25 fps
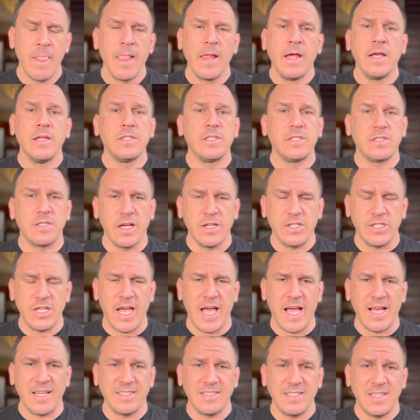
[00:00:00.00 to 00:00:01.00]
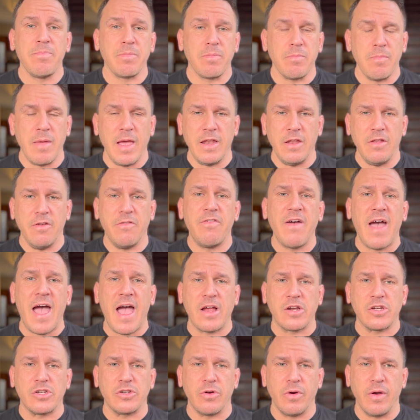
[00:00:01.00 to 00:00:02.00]
such as
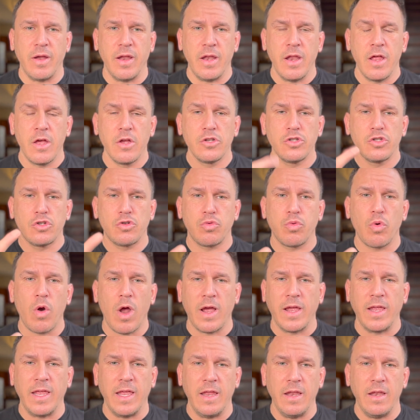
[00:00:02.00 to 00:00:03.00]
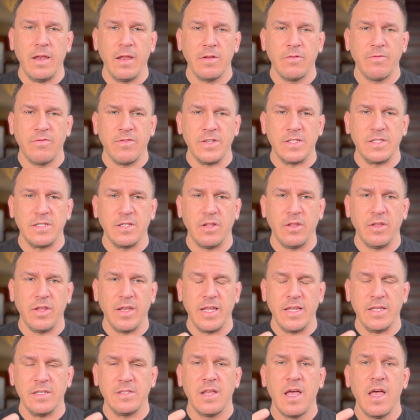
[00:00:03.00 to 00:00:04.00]
manufacturing, trucking
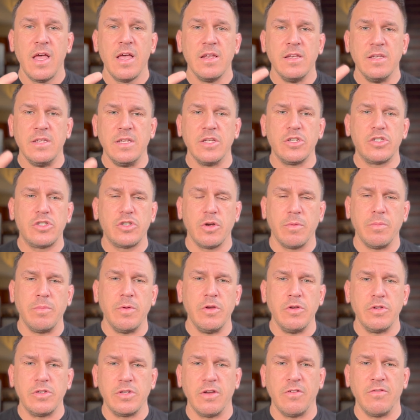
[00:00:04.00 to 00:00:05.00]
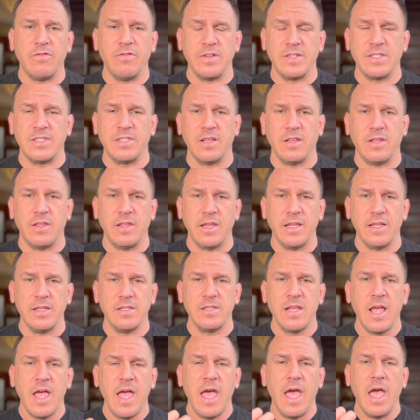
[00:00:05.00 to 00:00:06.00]
facilities, distribution
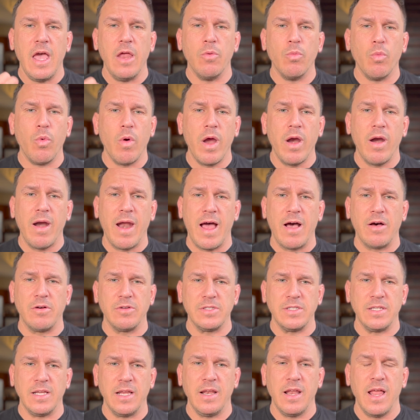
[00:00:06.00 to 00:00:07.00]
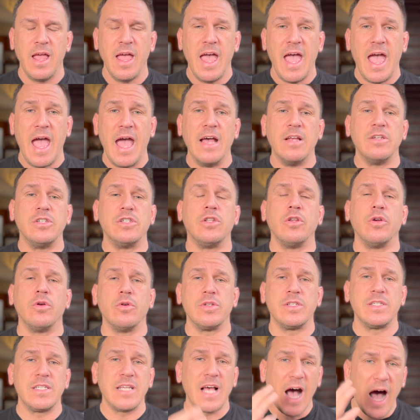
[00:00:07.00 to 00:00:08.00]
facilities, and warehousing as their
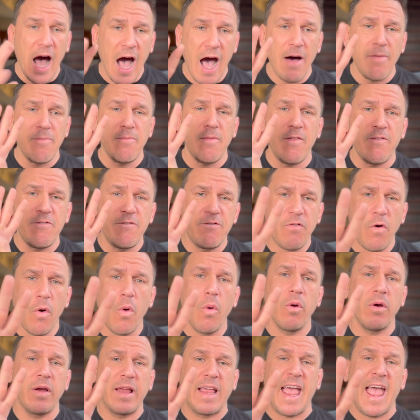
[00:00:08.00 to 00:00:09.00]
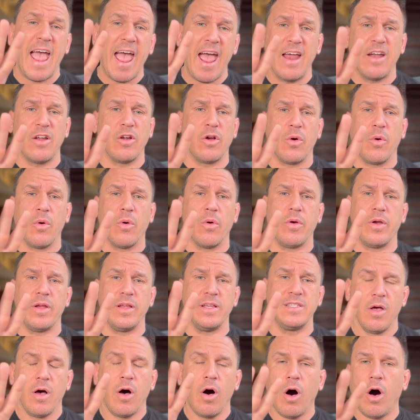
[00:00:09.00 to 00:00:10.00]
top four
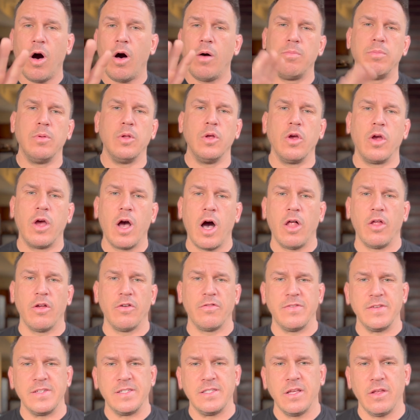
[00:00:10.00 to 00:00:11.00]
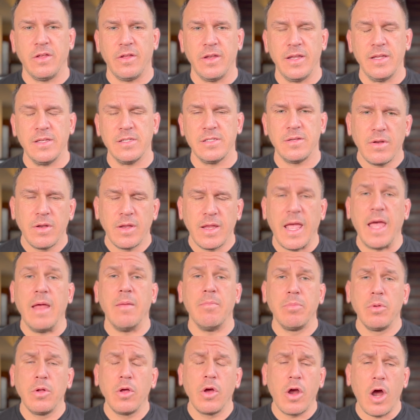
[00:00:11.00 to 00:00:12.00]
categories, all blue collar facilities.
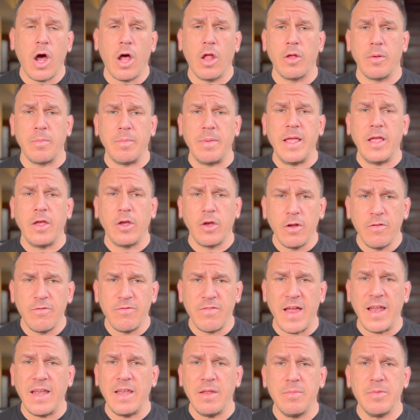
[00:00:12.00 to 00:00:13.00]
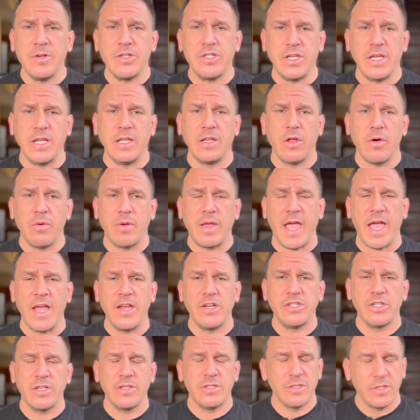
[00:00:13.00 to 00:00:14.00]
Can blue collar be good vending machine
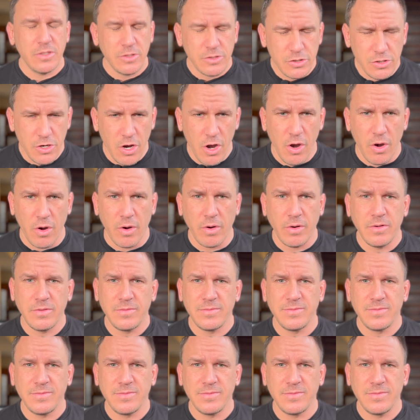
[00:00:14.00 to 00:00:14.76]
locations? Sure